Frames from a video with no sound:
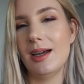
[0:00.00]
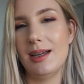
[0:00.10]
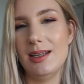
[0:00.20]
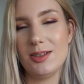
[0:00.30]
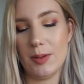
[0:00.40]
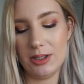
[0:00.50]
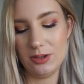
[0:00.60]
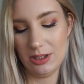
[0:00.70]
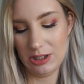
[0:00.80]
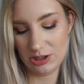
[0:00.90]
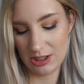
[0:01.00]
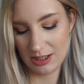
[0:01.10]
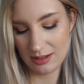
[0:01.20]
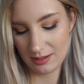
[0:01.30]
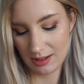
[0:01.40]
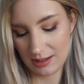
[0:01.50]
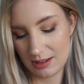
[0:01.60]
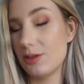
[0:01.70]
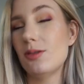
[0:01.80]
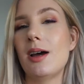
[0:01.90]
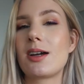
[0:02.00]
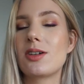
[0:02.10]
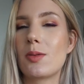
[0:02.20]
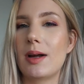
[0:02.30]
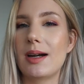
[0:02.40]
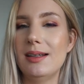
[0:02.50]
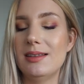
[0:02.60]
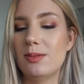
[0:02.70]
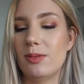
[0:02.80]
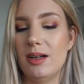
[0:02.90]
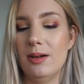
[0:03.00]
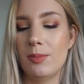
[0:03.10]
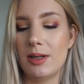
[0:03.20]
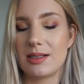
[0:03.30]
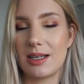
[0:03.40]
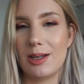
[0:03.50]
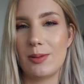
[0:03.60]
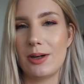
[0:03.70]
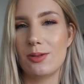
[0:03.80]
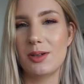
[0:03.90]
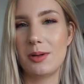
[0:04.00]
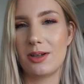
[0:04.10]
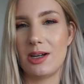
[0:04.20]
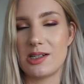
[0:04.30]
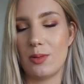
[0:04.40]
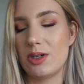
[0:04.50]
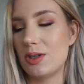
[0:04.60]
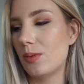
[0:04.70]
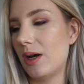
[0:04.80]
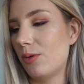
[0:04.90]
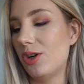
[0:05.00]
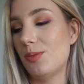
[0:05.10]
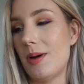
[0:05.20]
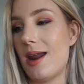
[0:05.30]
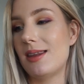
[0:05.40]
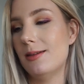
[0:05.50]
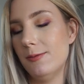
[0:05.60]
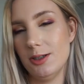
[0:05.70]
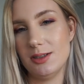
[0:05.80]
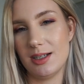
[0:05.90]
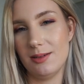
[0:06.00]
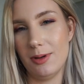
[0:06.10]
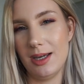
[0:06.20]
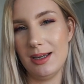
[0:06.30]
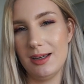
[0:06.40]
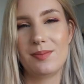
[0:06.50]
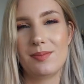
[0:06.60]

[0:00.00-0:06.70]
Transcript: It's quite a unique shade, and I do actually quite like this one, but it's getting quite old in my collection, which is why I wanted to pair it in the first way.